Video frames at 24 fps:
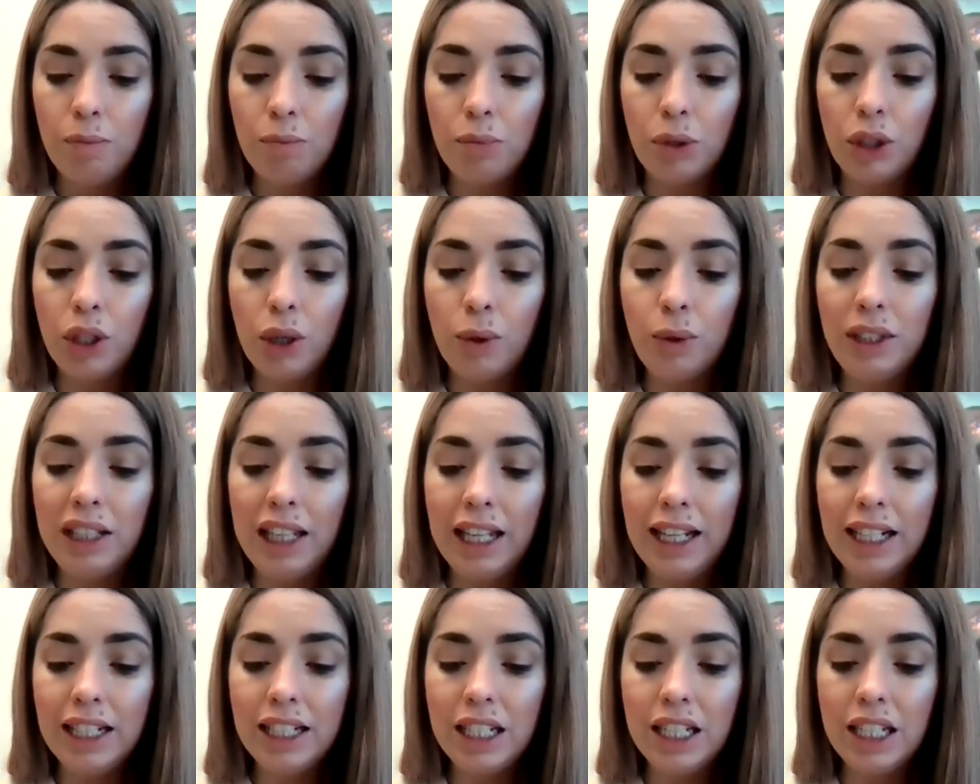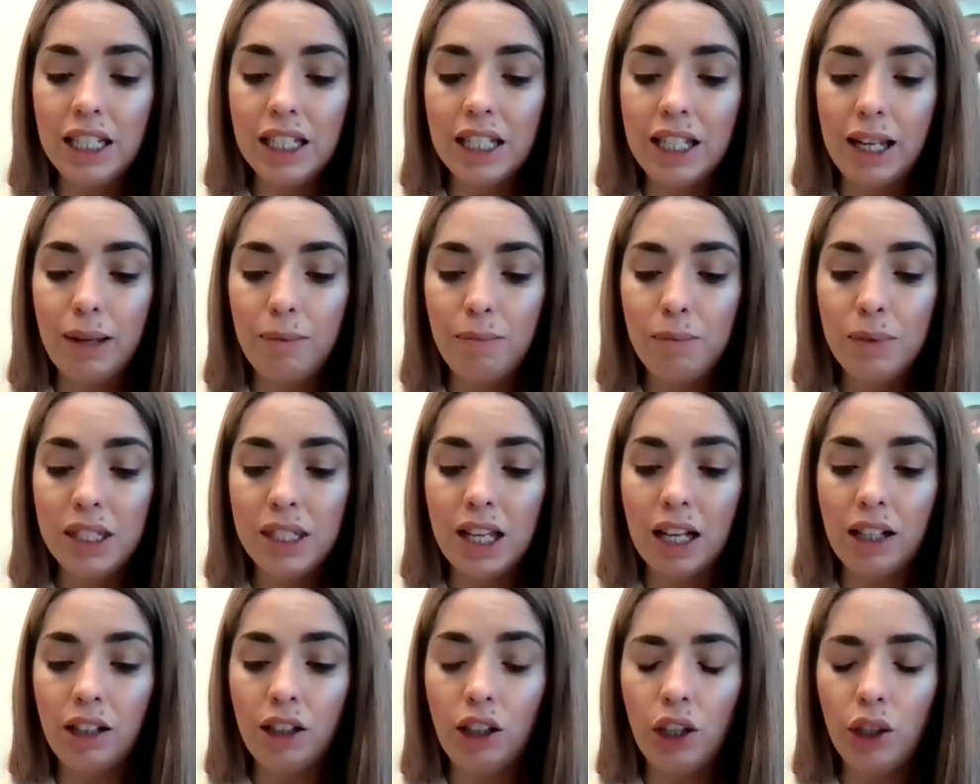Bruno licked his lips
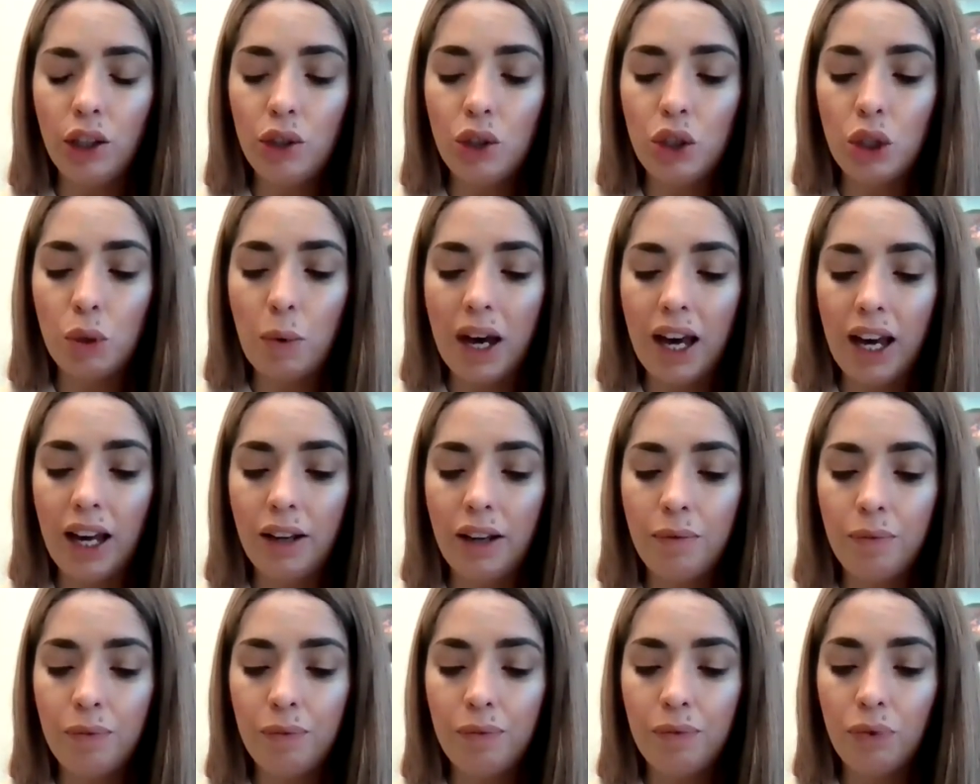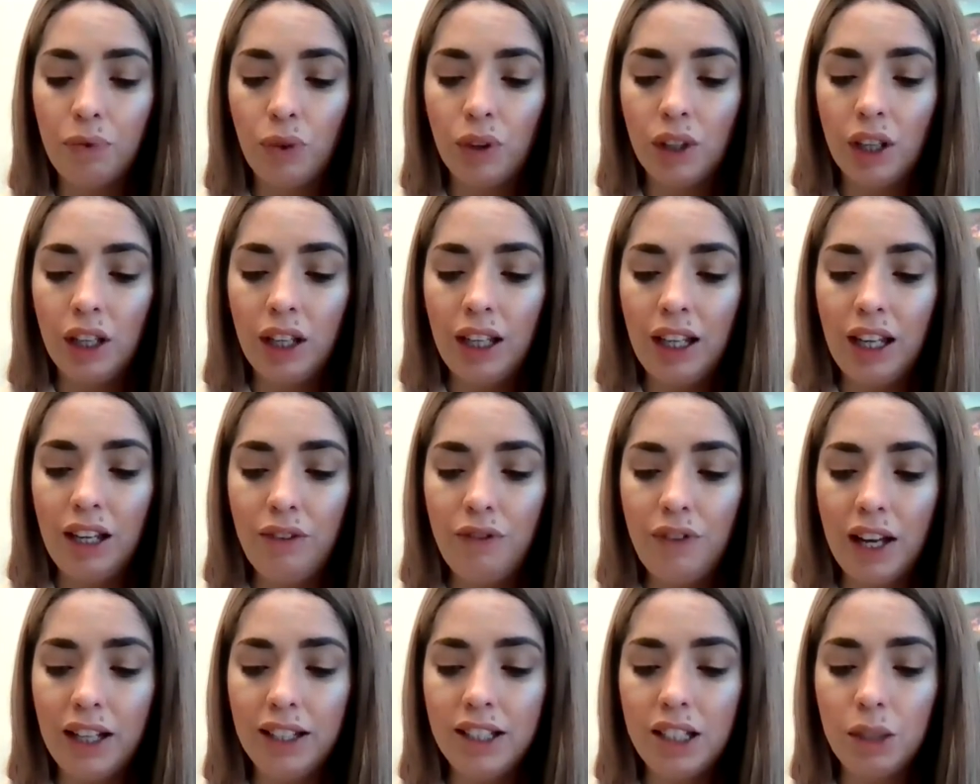and looked away. He
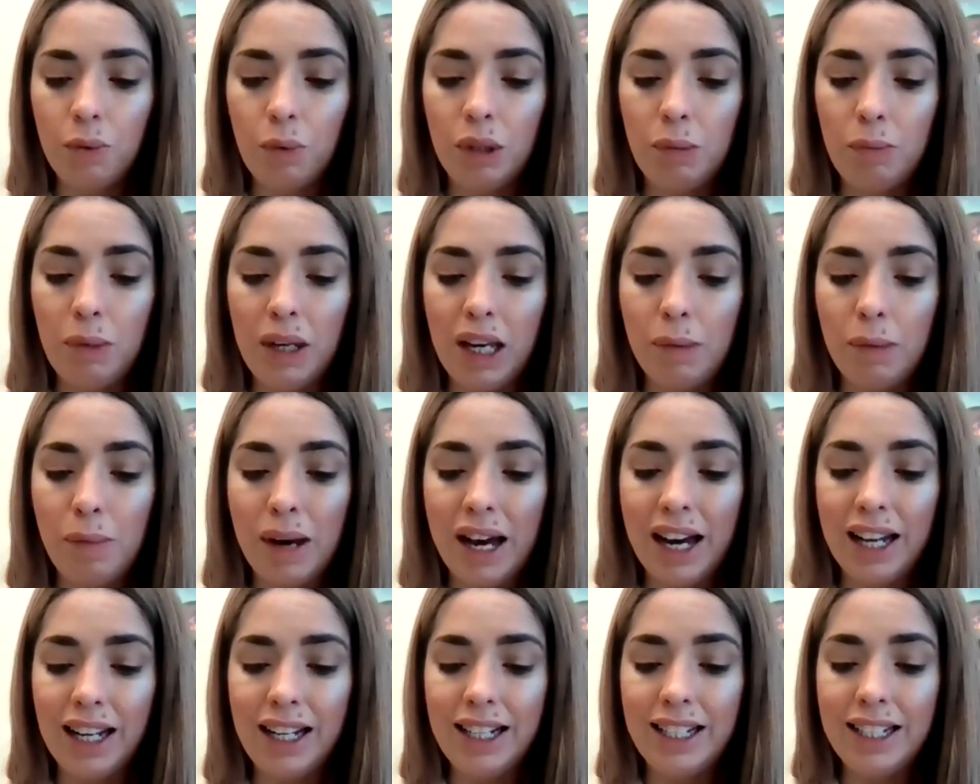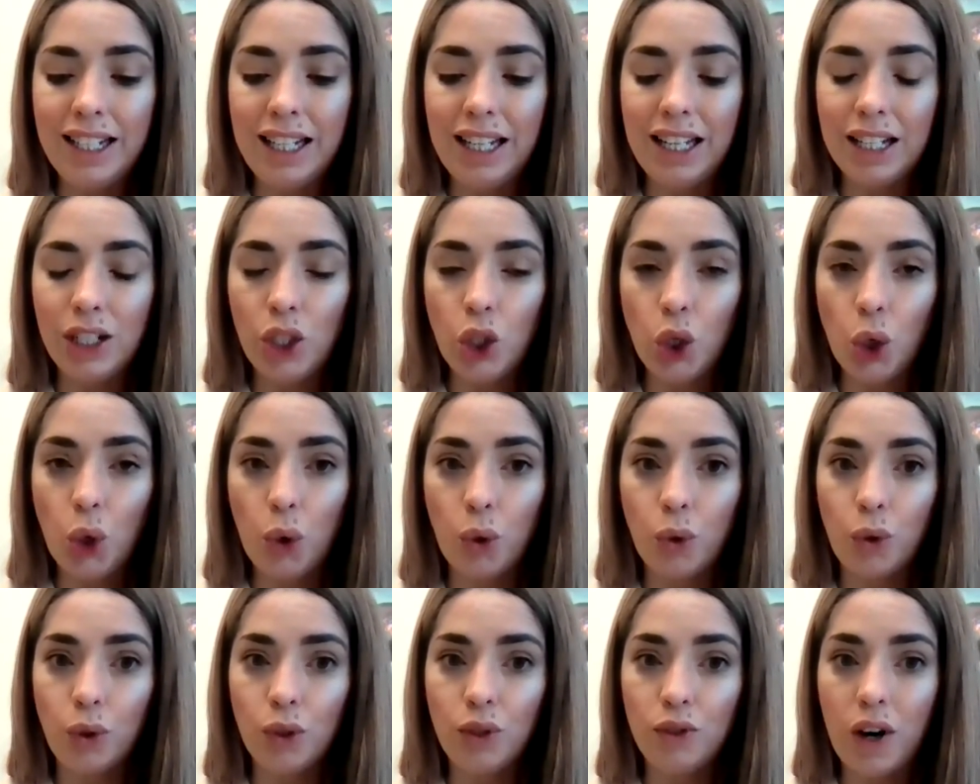felt it would be a bad idea to
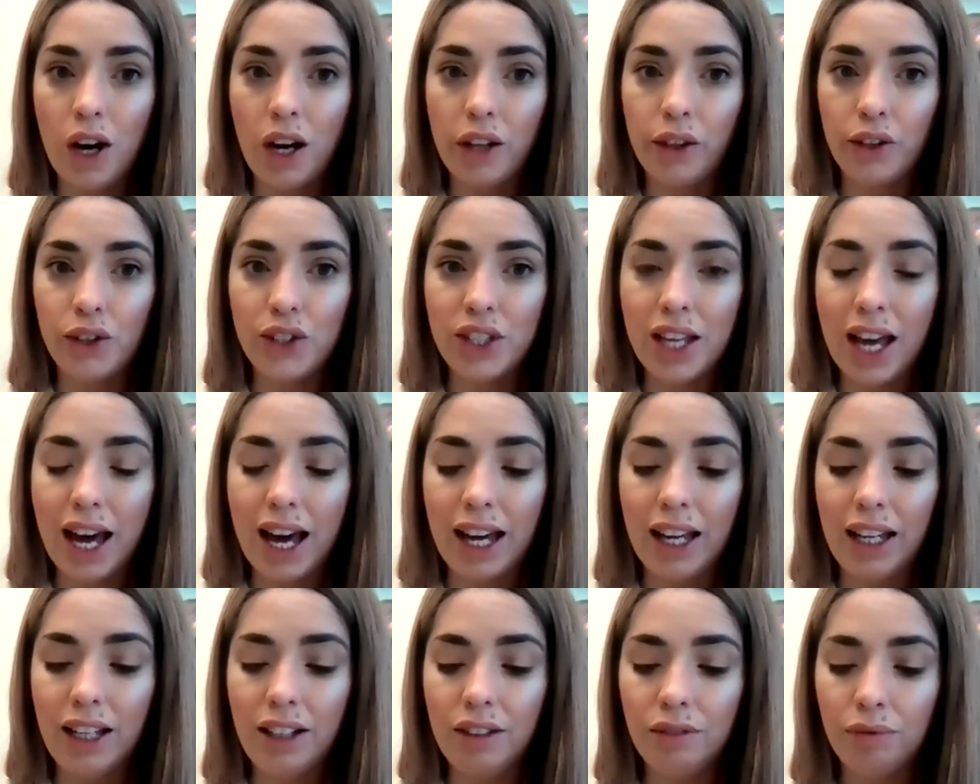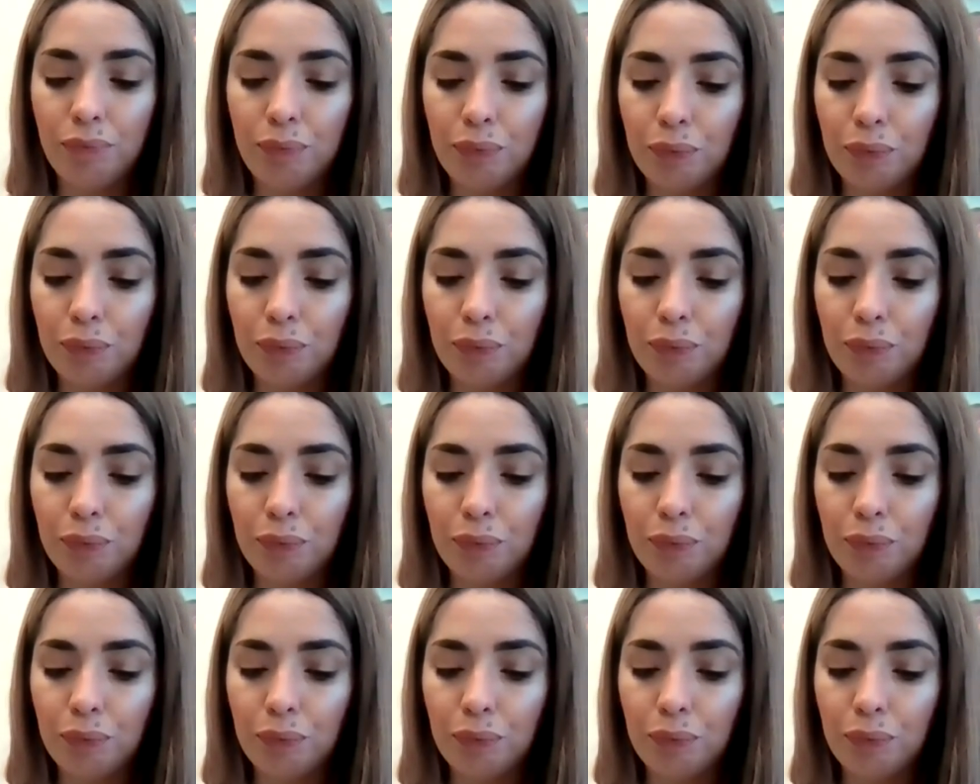hold Father's eye.